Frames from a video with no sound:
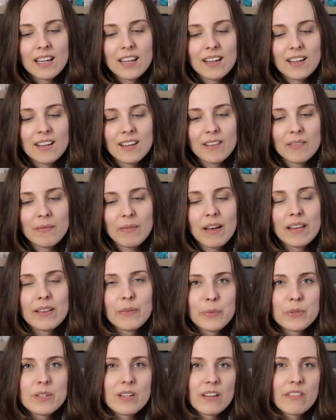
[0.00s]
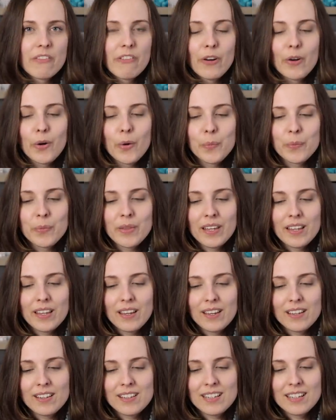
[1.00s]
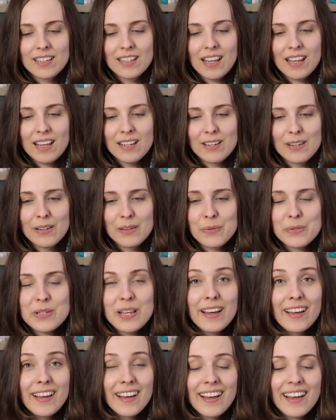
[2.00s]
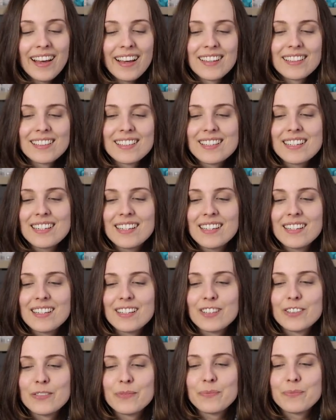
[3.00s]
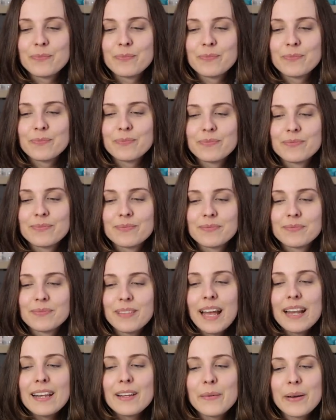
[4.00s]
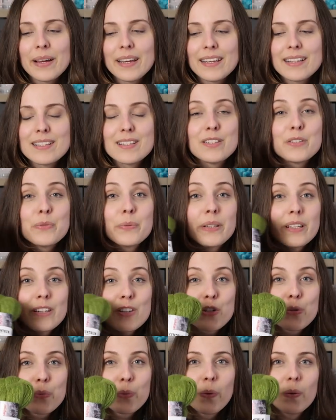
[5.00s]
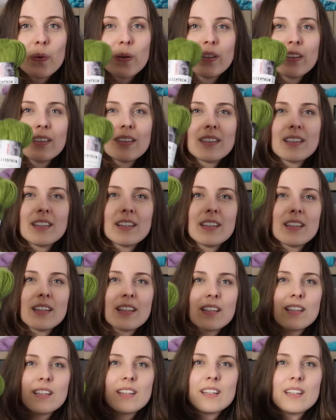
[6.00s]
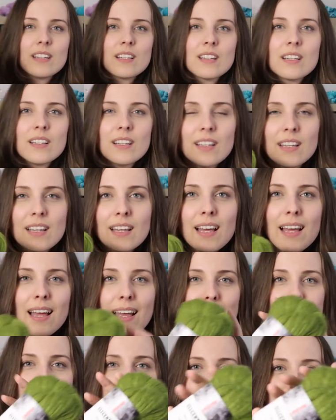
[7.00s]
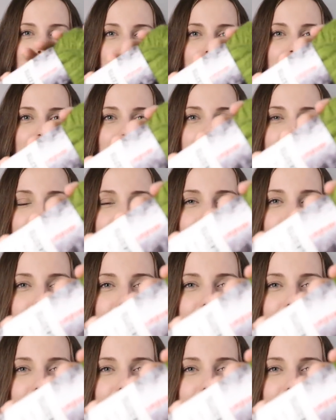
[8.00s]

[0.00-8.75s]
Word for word: um, and it was confirmed that, that, that, that it was her. And um, anyway, it's a Swedish wall, this one.